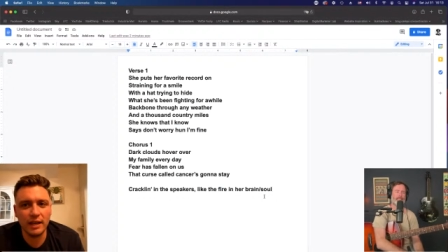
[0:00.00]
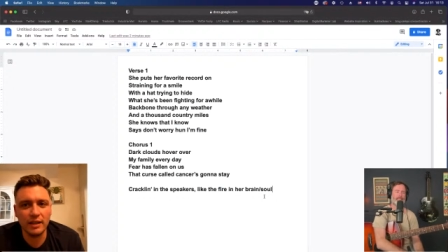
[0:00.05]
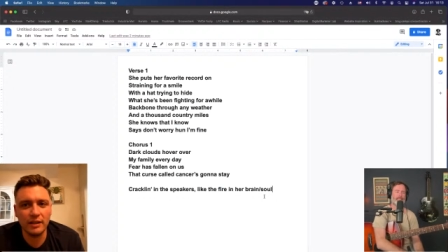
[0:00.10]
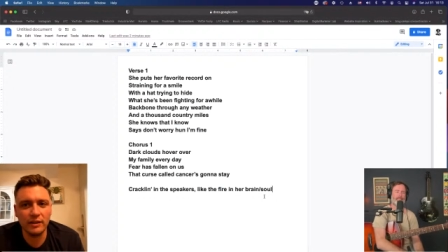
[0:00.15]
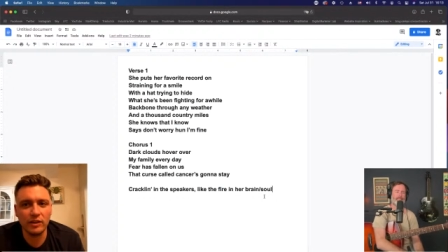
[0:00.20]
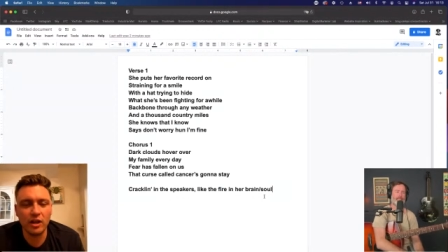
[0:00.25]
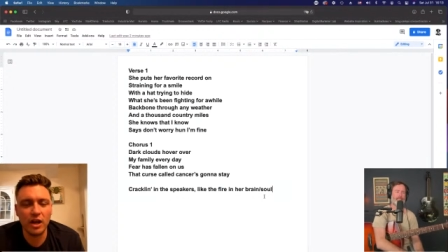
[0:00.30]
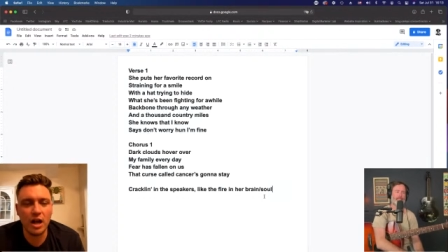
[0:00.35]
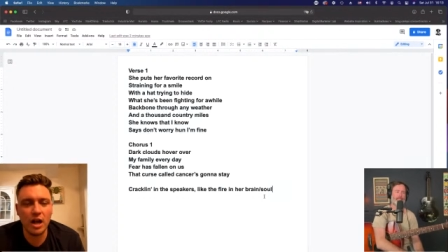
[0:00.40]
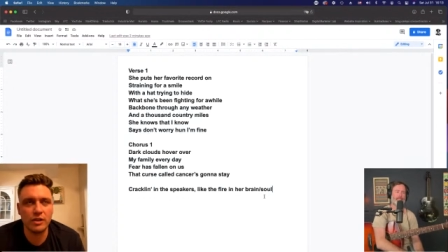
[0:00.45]

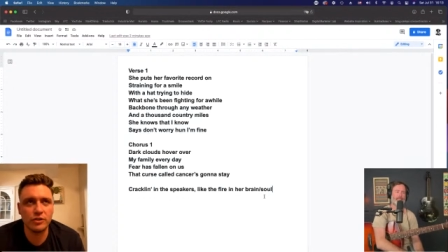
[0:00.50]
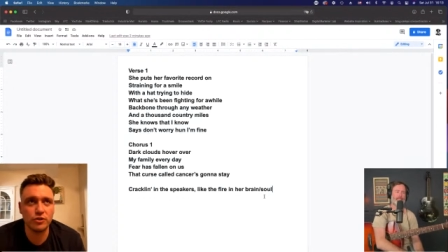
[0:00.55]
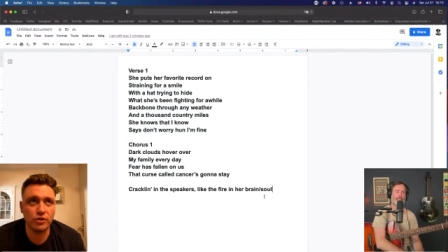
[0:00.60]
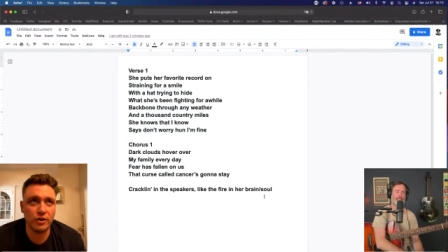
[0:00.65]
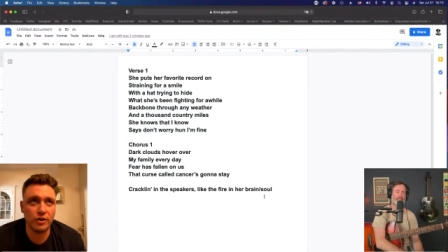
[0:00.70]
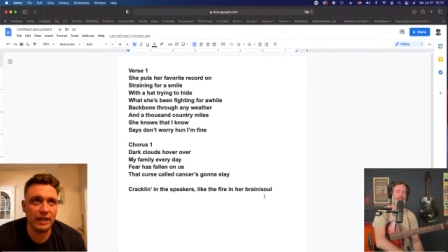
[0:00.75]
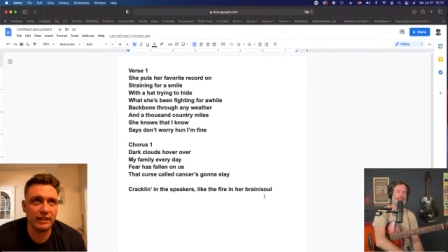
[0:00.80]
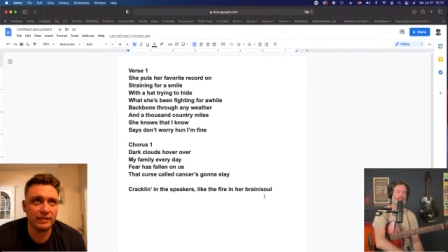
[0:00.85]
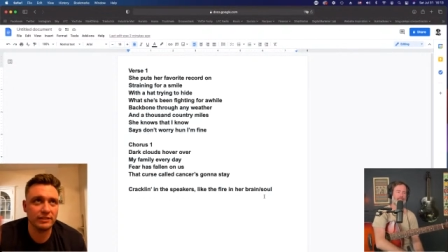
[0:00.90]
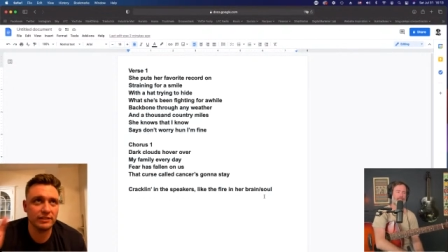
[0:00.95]
in
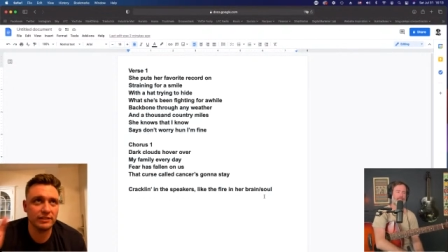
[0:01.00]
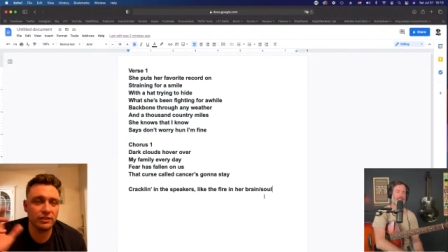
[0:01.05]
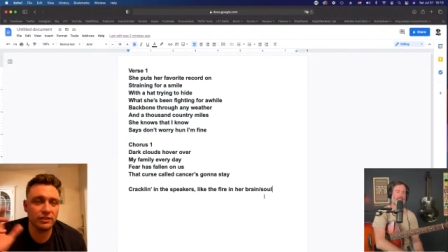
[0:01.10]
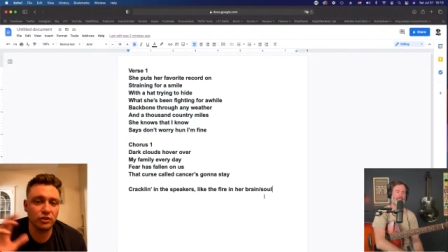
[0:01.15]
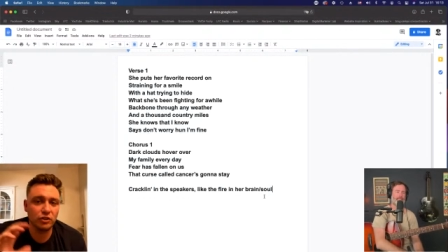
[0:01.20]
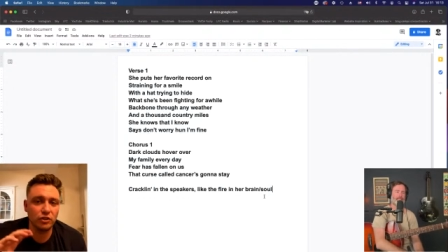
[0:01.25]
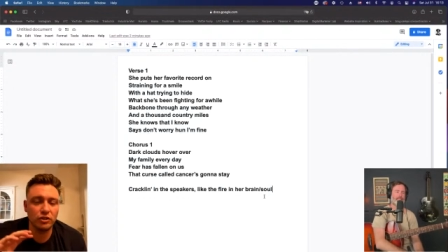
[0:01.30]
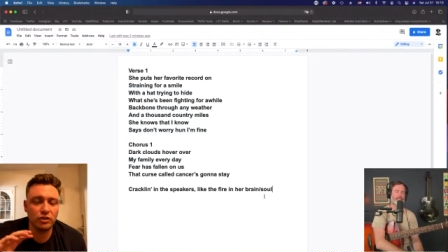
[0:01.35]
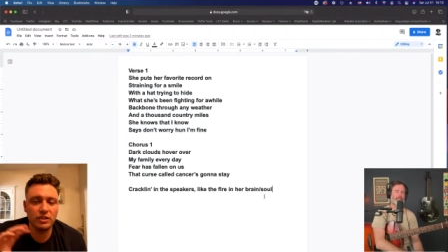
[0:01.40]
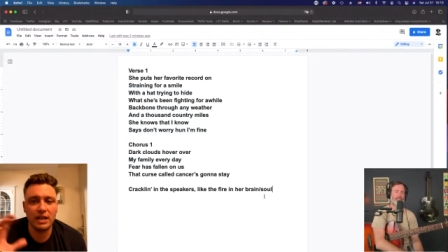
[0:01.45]

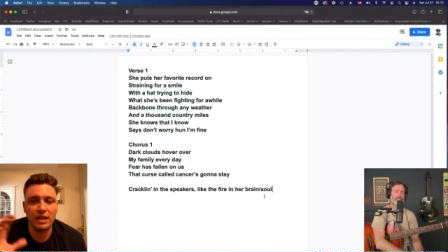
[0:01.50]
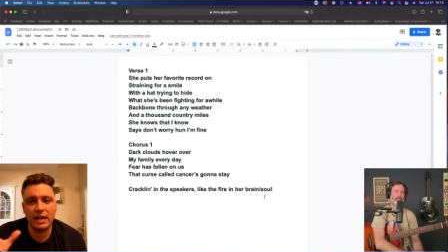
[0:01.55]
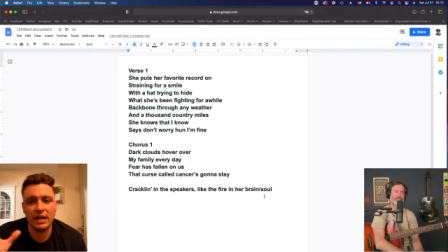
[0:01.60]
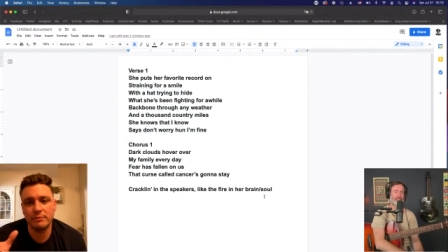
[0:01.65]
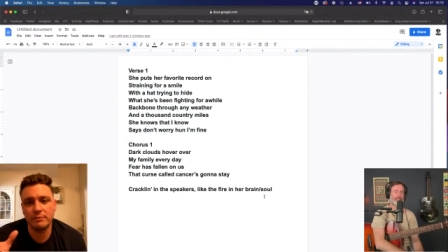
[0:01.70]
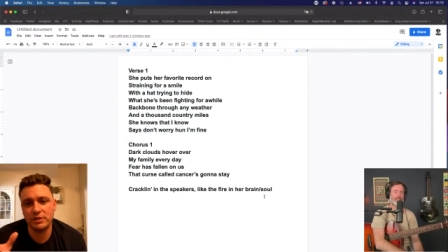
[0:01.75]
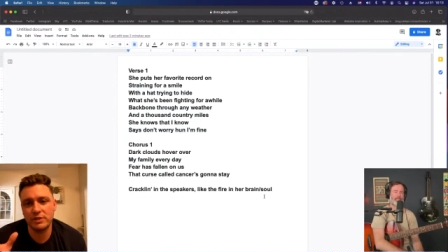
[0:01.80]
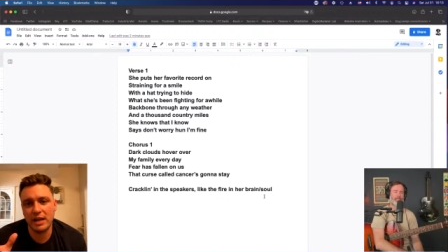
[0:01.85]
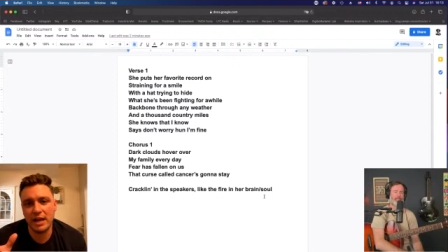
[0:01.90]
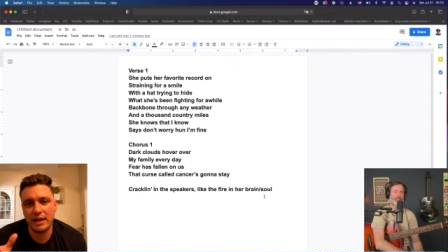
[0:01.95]
contrast, good
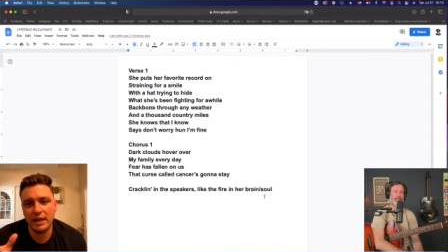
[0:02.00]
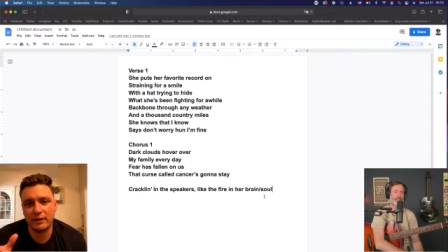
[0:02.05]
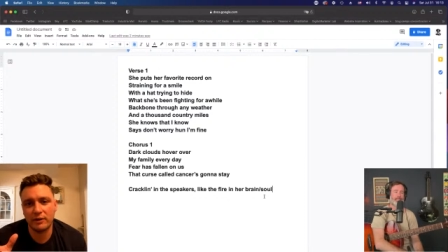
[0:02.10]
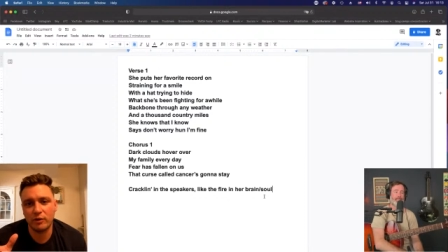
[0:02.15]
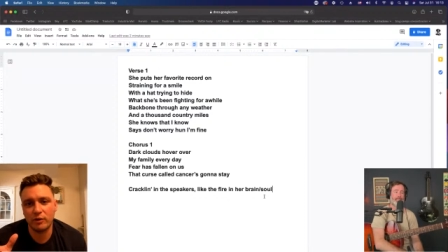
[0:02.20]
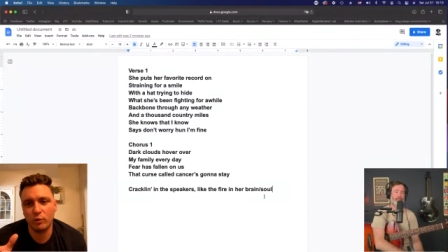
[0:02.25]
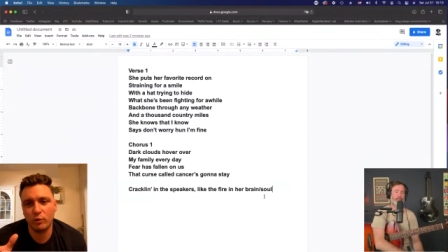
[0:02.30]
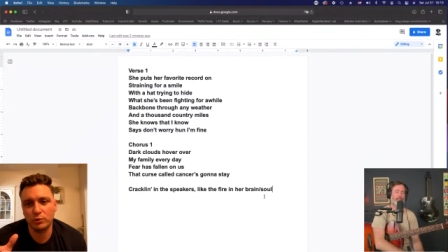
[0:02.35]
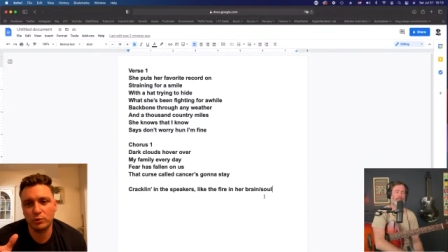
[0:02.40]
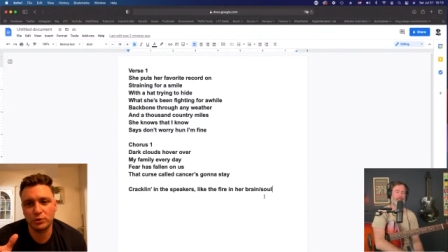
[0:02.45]
times in
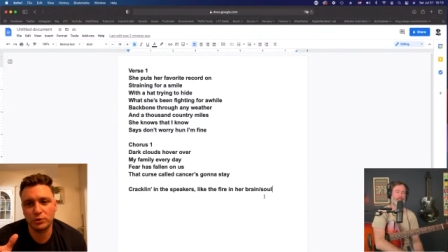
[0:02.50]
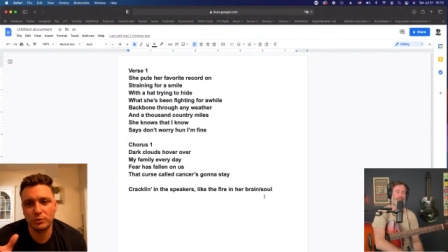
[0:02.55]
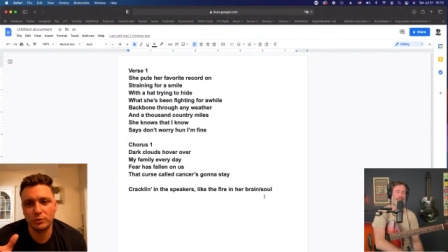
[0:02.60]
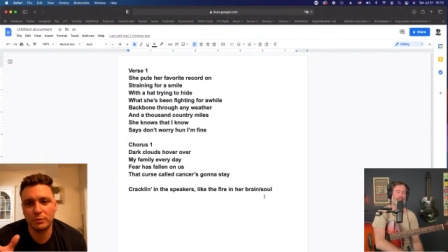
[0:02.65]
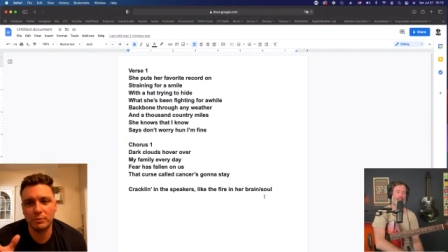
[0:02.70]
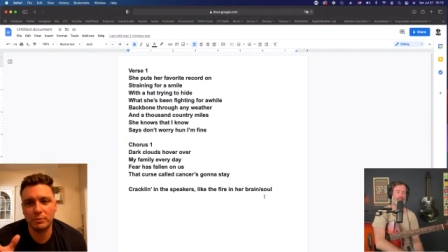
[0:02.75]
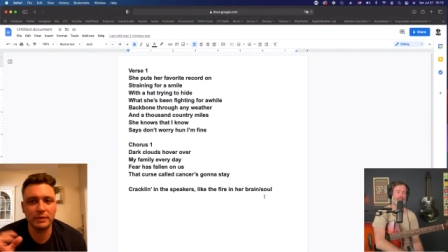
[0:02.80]
agriculture